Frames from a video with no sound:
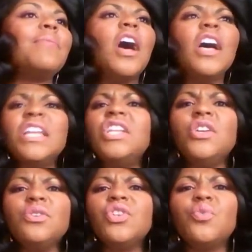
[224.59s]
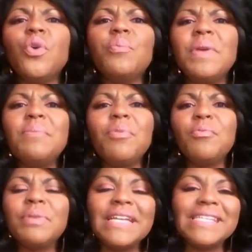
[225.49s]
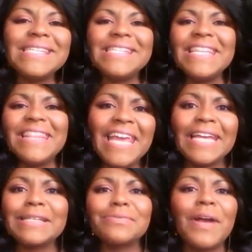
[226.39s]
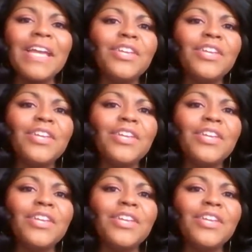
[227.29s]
unusual people, places, and things, right?